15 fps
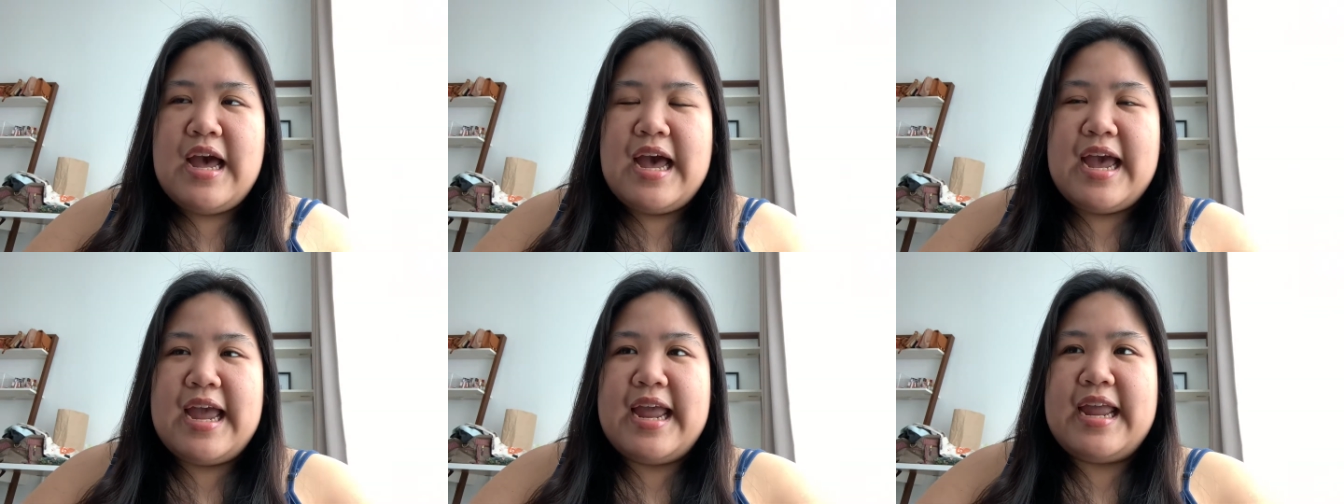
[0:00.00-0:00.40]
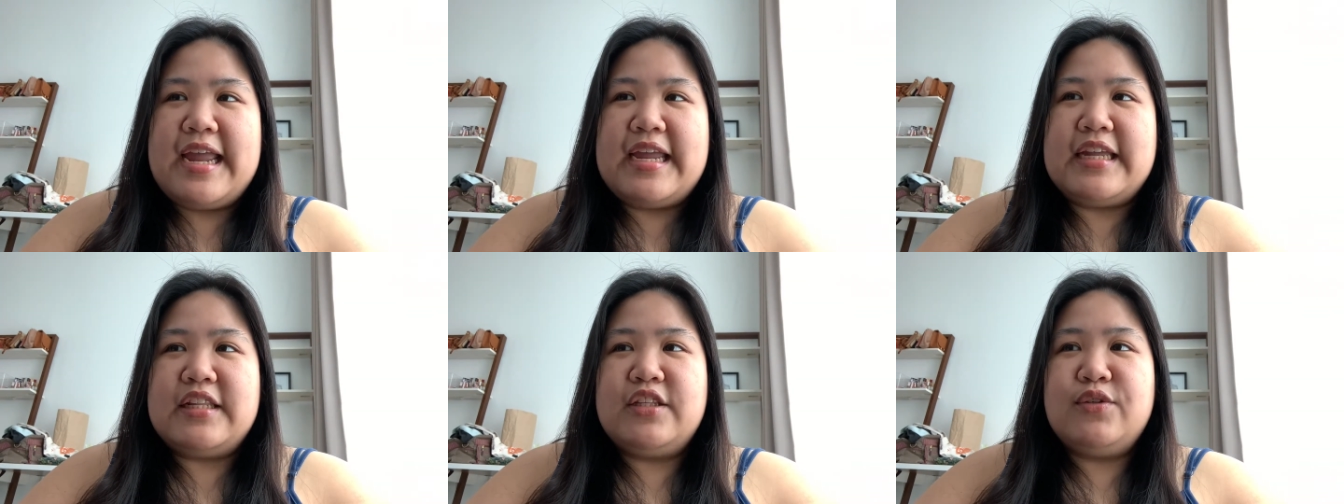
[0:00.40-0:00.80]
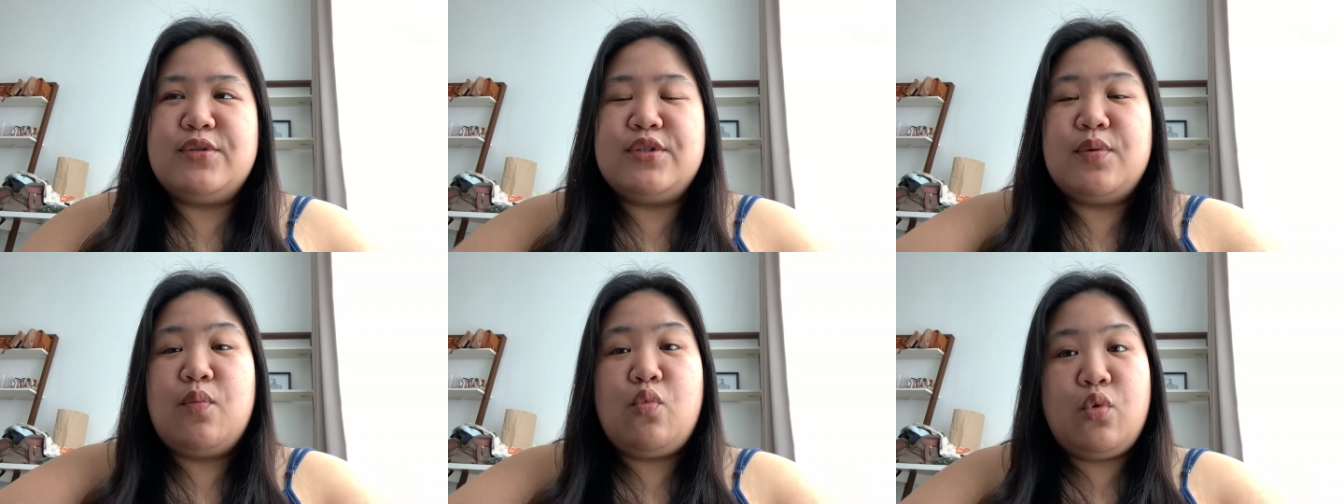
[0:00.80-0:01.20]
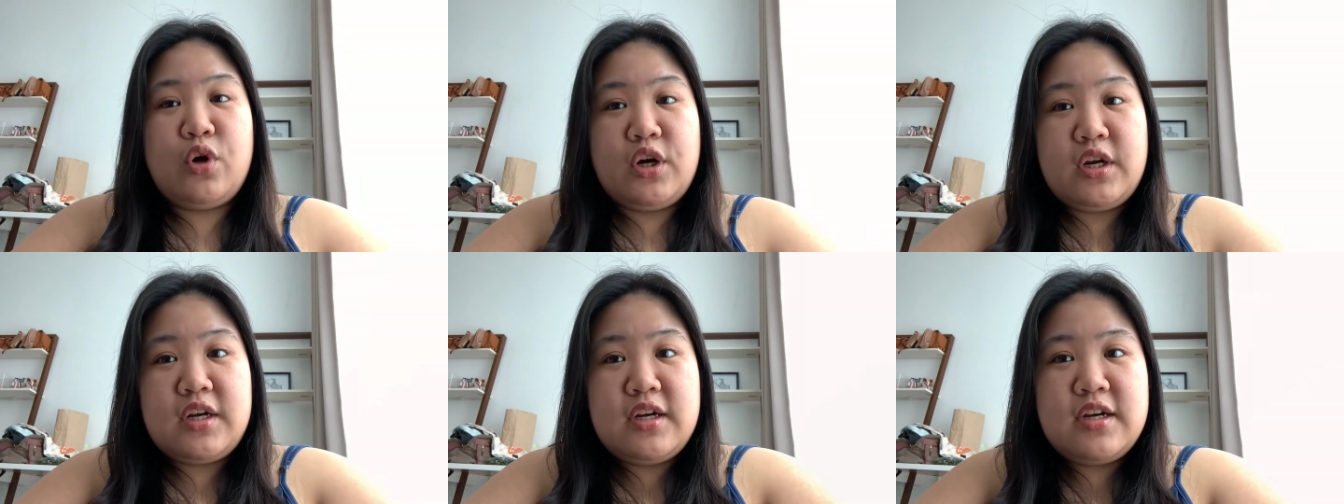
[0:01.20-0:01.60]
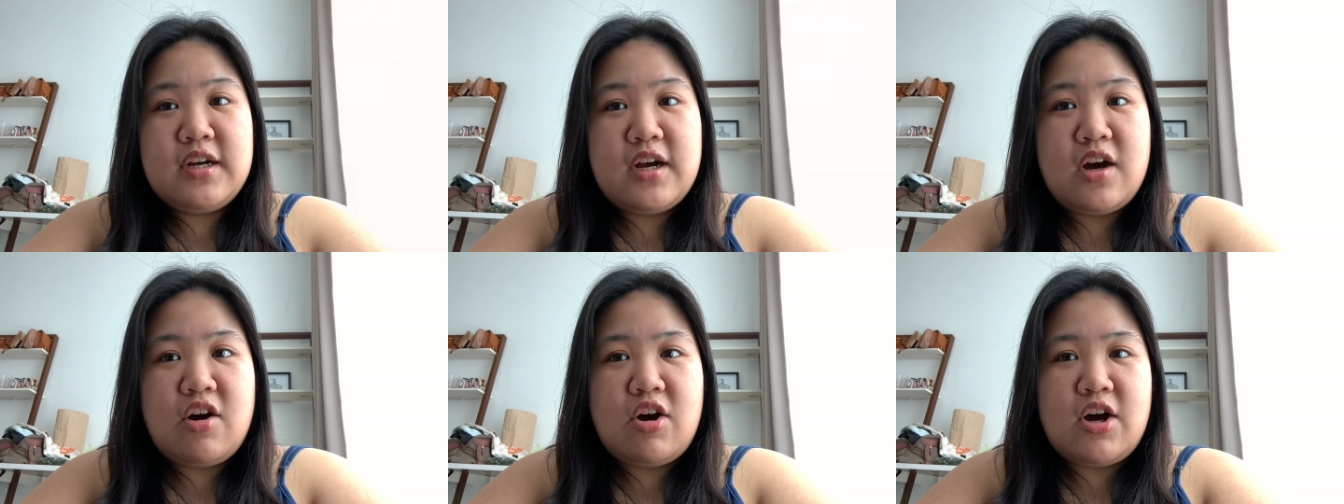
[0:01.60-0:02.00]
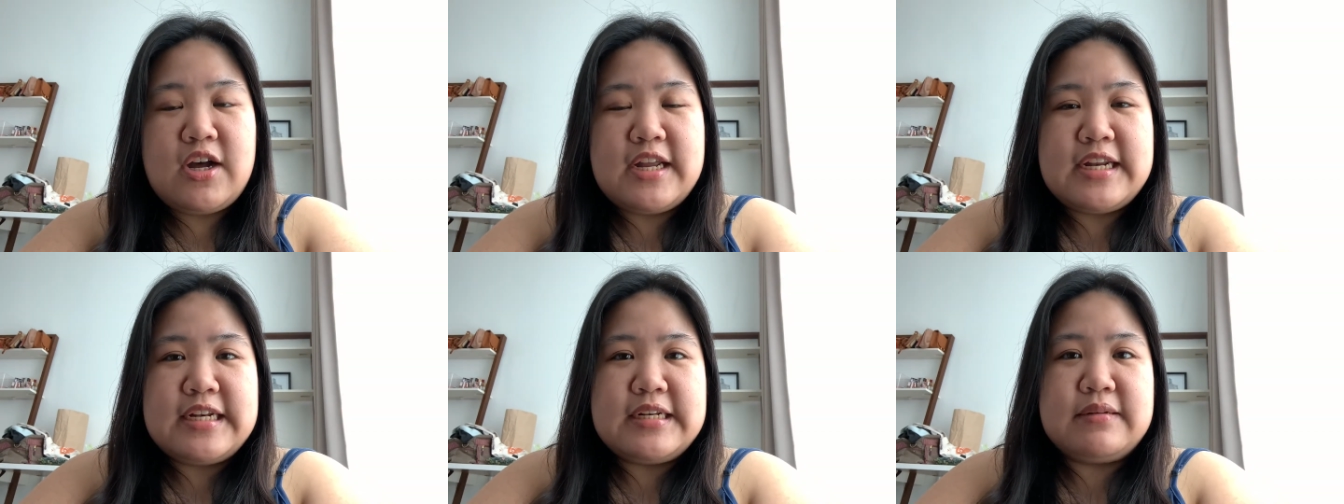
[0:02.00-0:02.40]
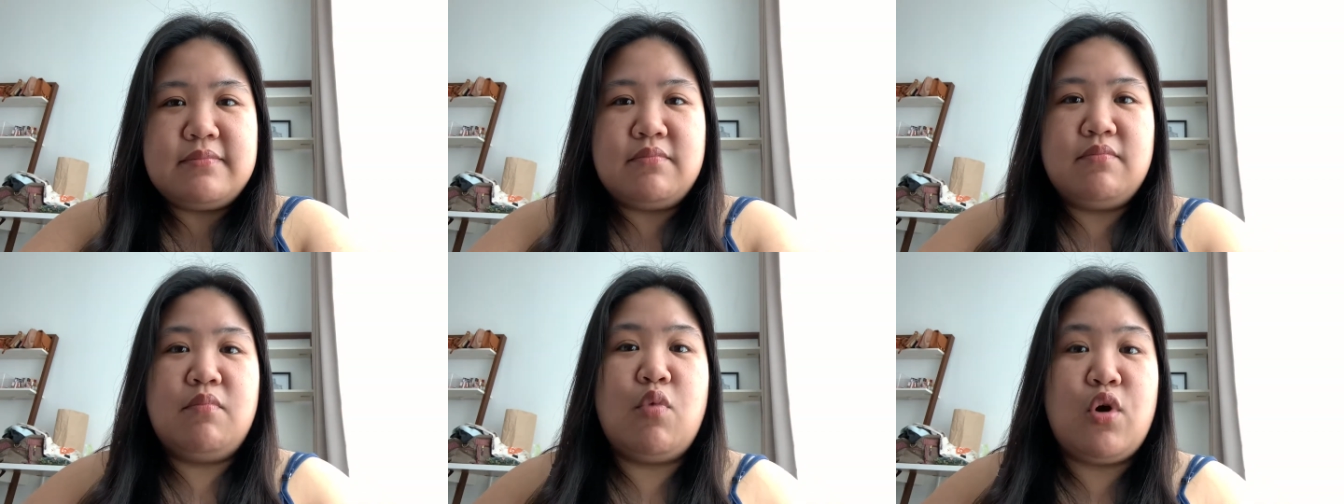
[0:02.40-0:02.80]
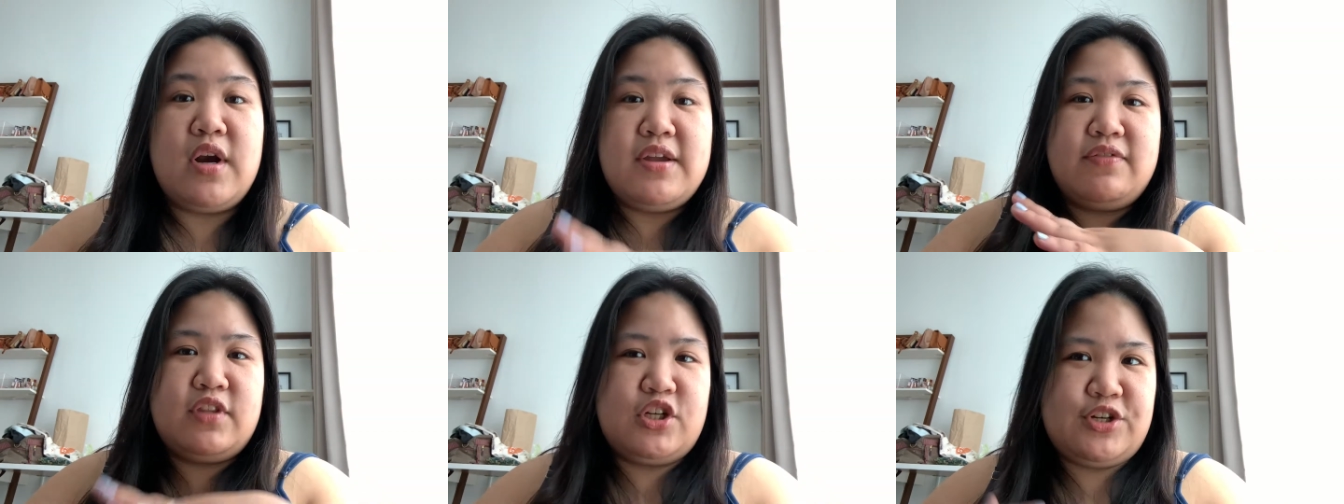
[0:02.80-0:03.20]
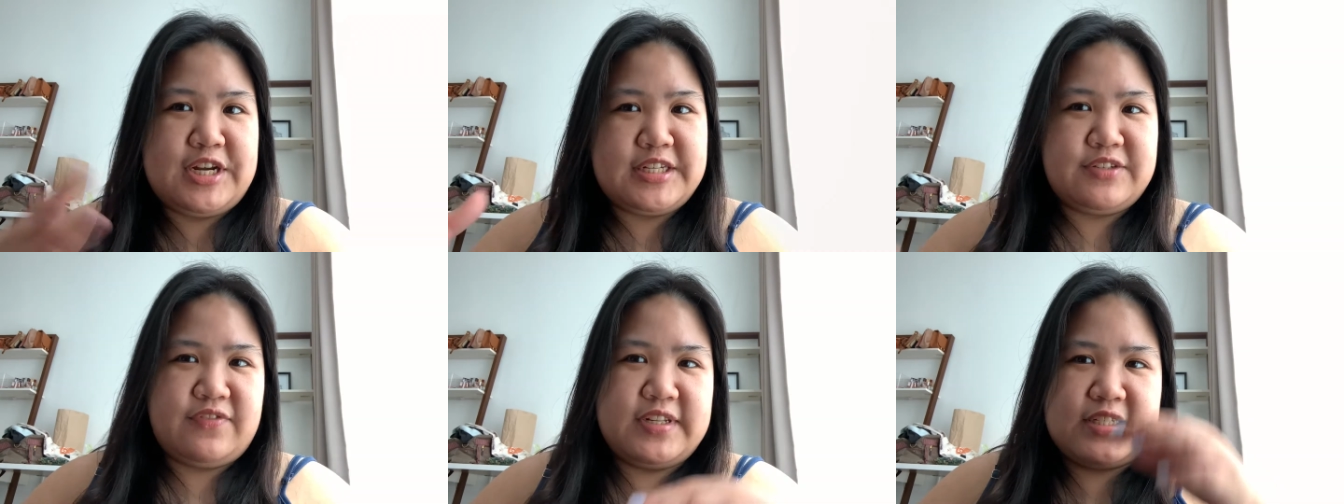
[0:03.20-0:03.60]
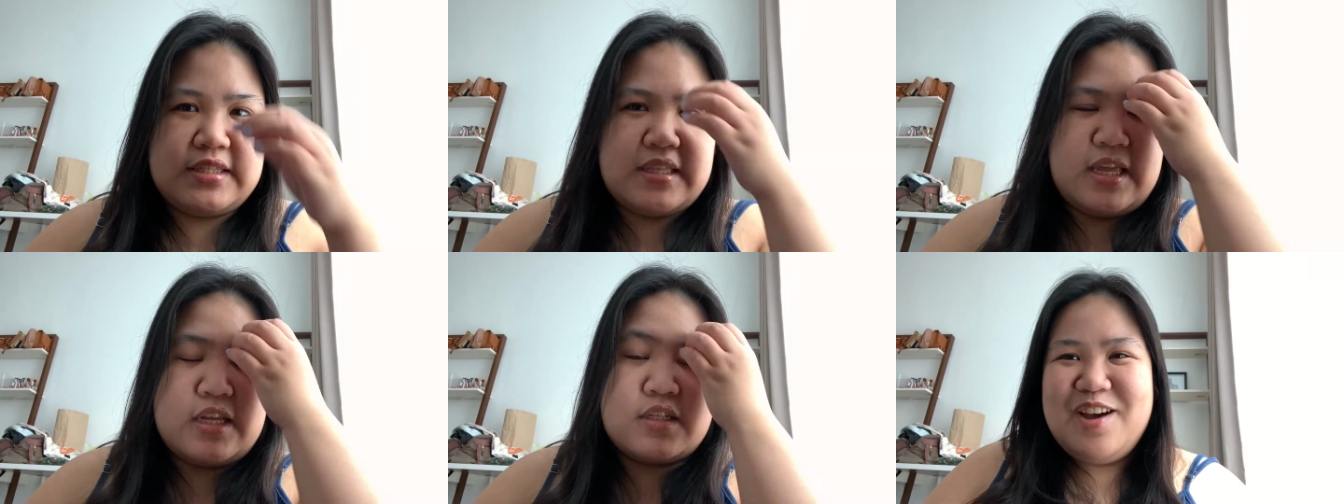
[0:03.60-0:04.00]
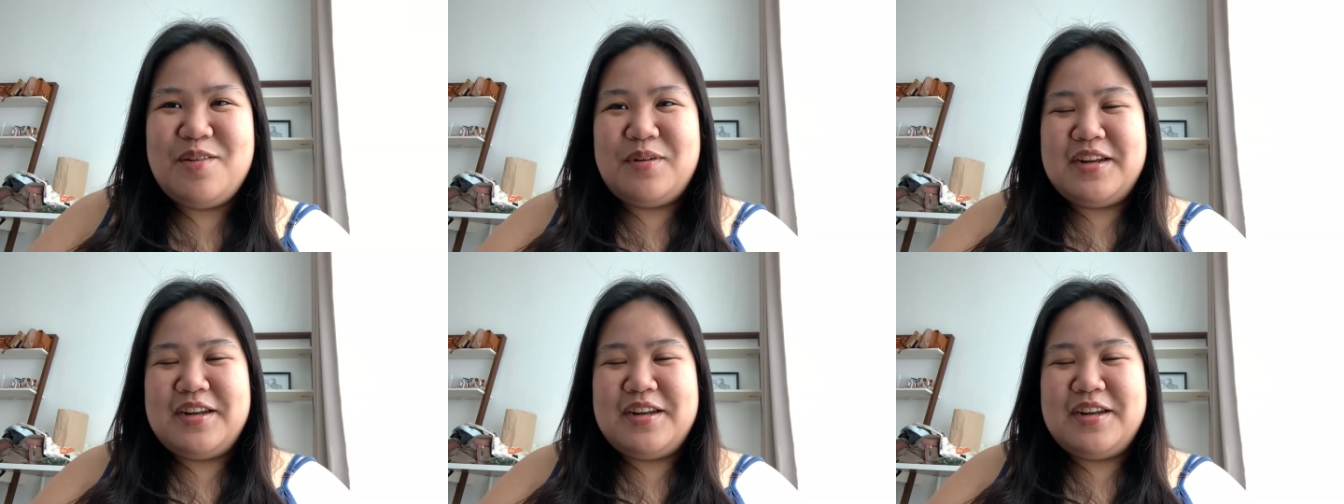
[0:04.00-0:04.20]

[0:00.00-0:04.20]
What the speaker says: I do some work on more If the Dress Fits things